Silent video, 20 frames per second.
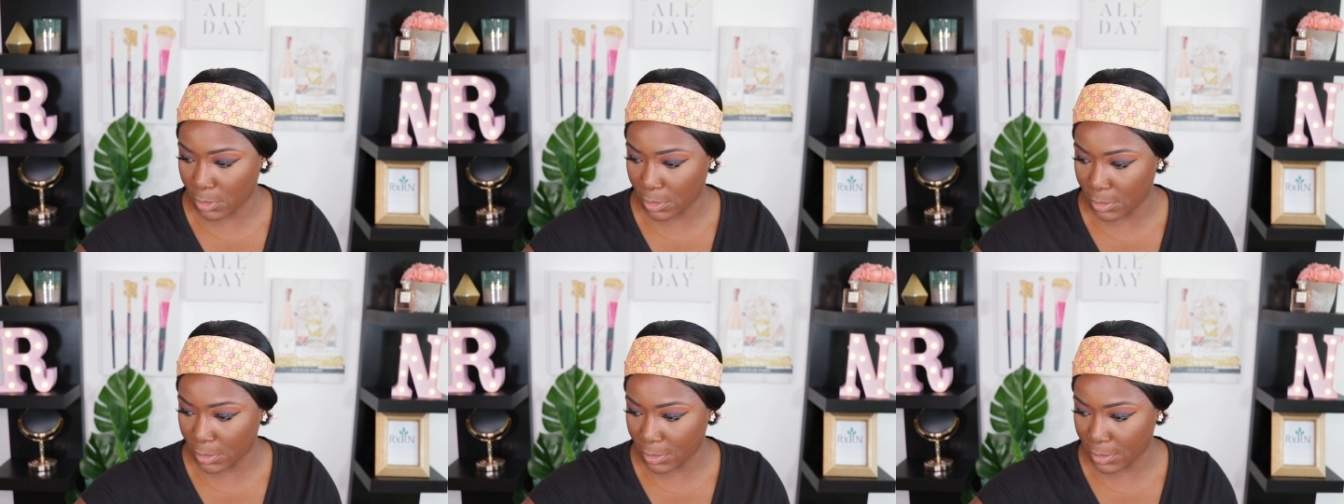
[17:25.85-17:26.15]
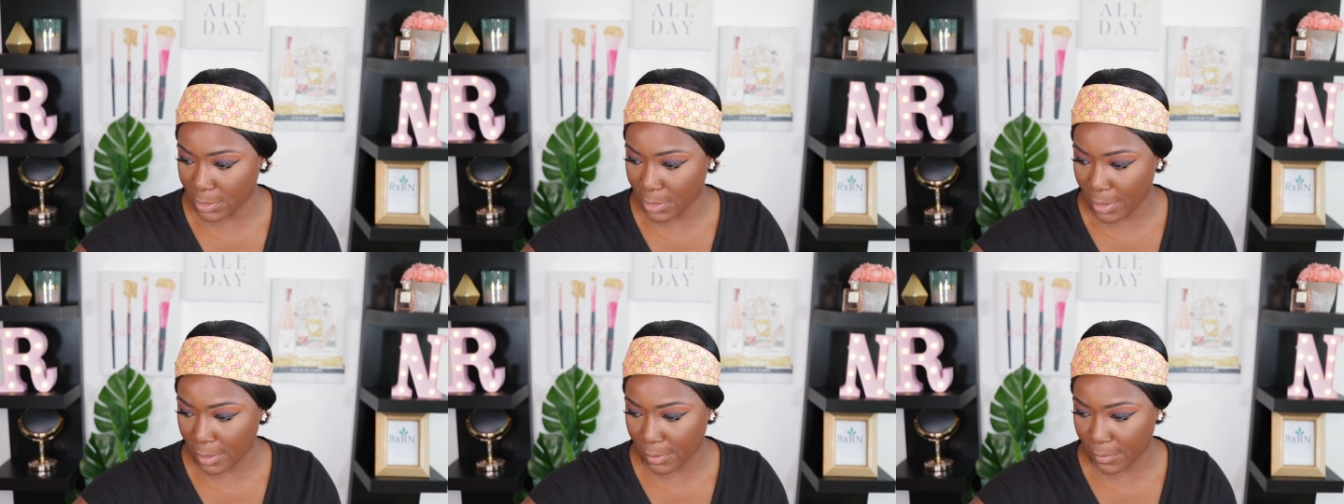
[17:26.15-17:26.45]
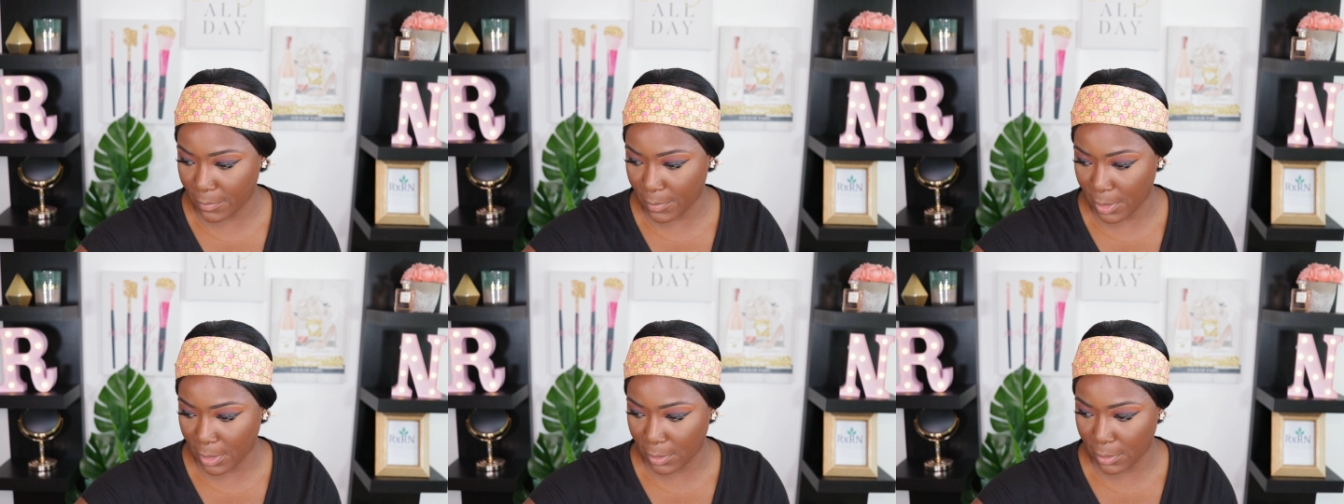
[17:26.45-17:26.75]
on the side
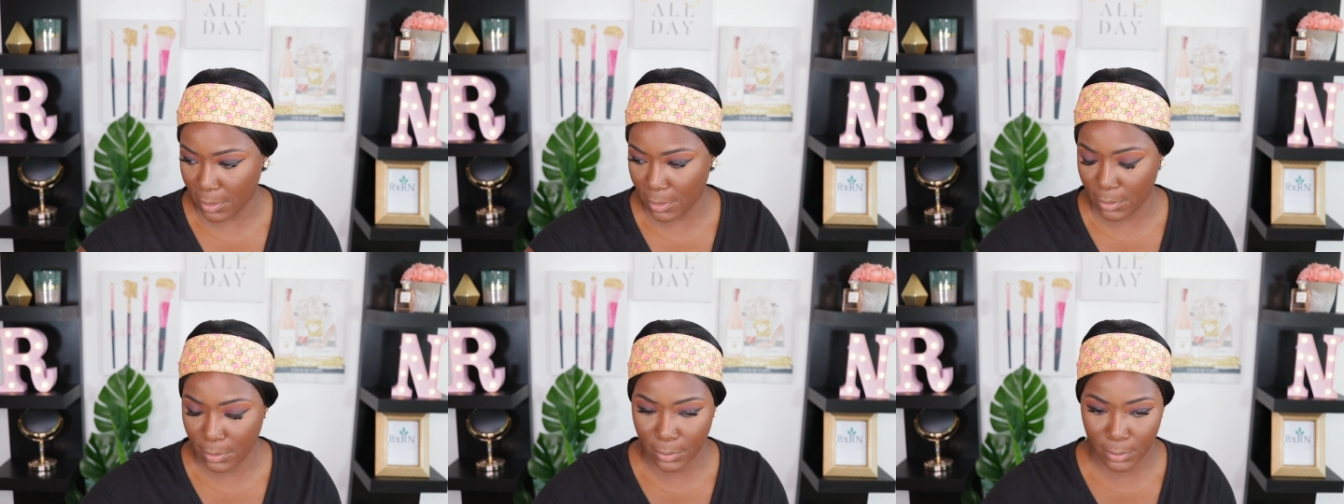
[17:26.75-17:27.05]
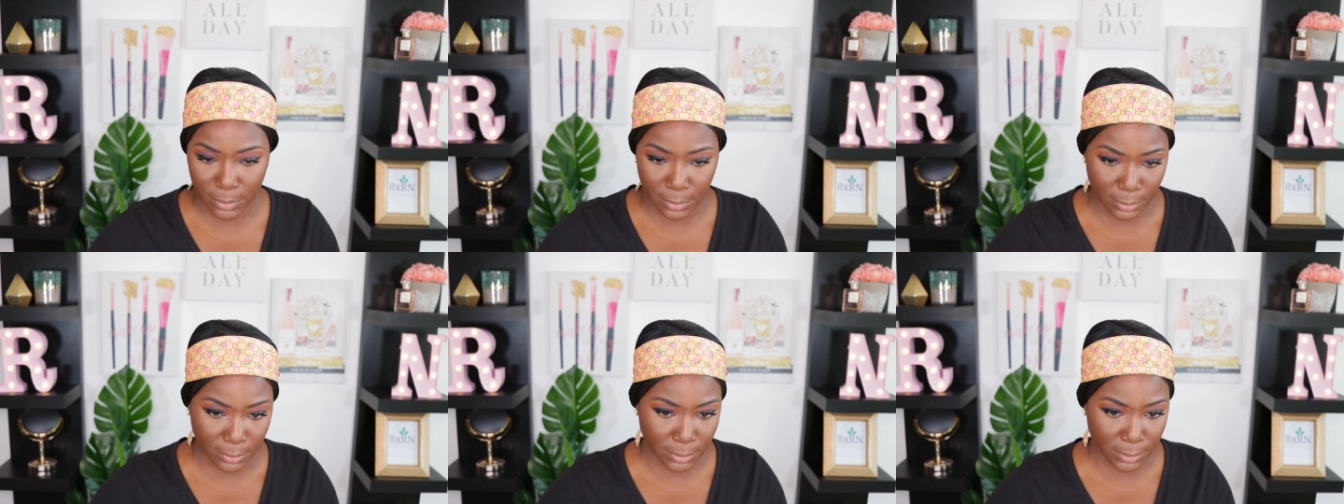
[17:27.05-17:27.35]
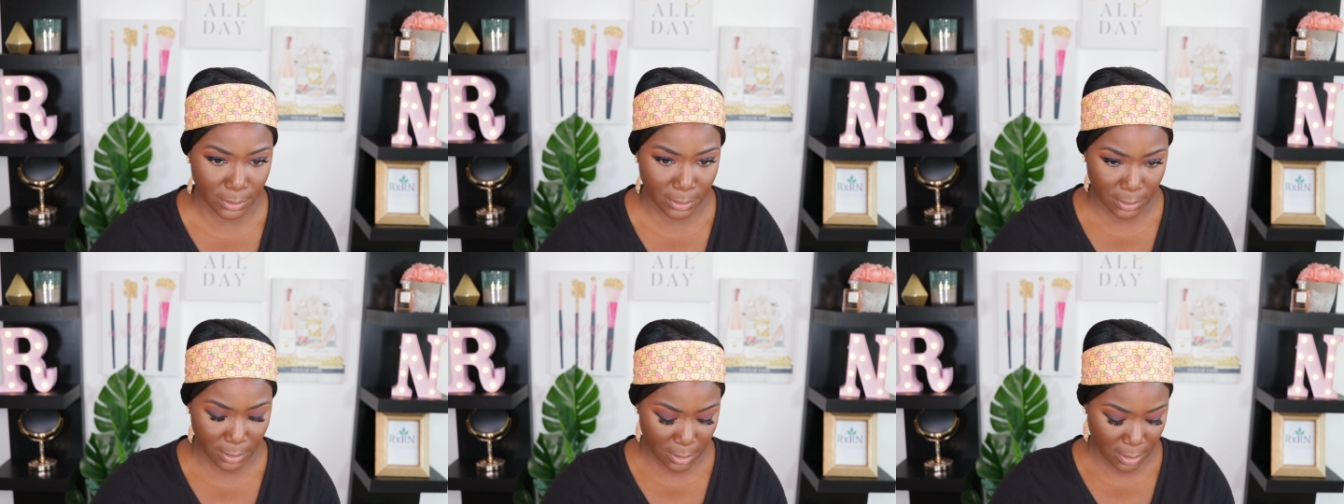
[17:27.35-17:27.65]
of my
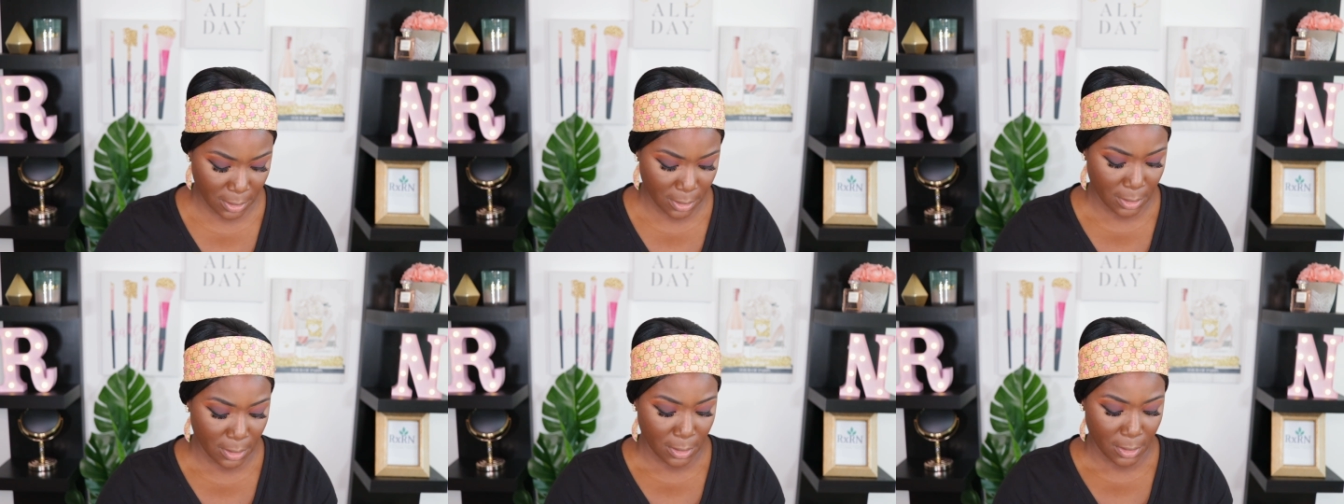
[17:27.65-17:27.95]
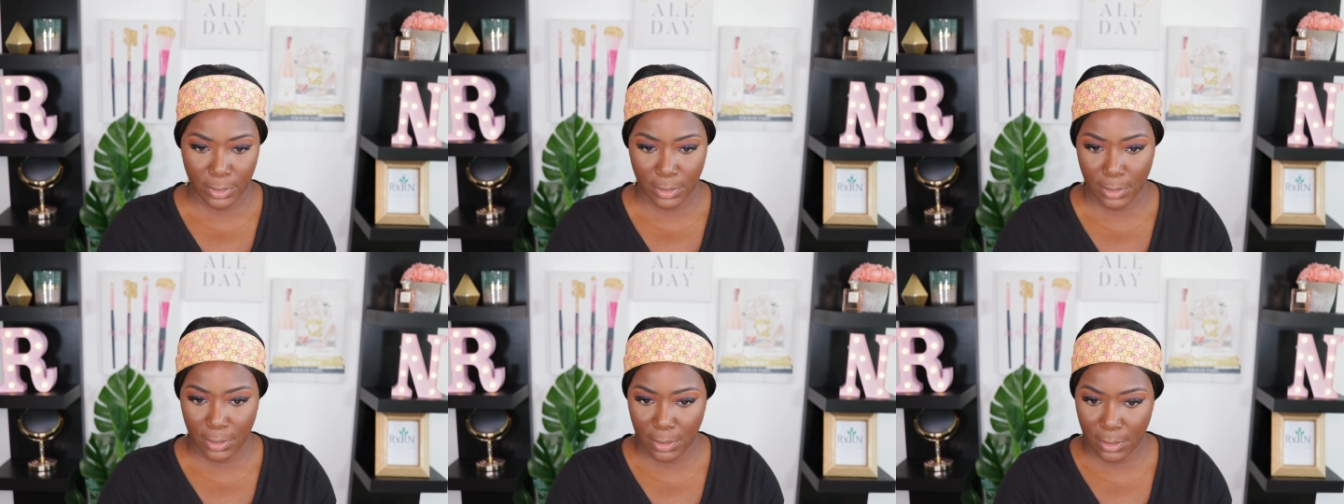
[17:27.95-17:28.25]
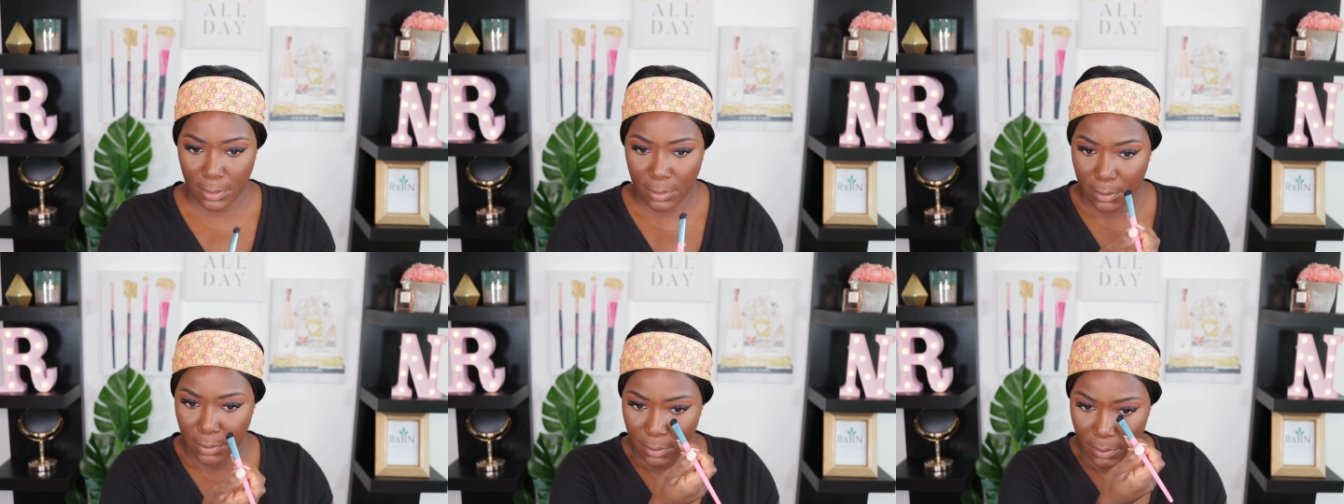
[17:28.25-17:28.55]
nose with
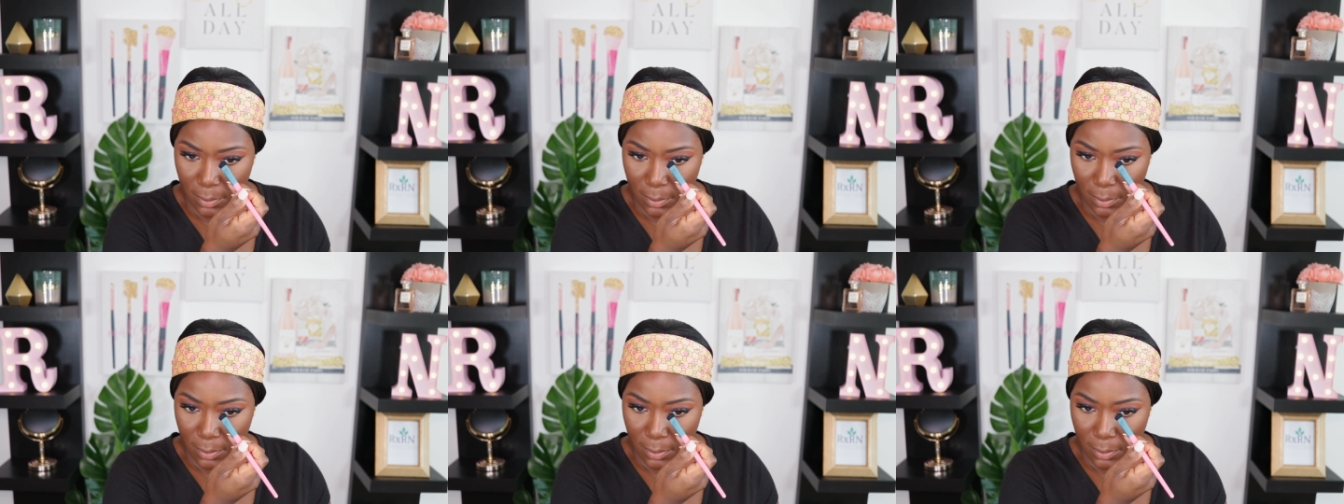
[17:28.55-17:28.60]
it.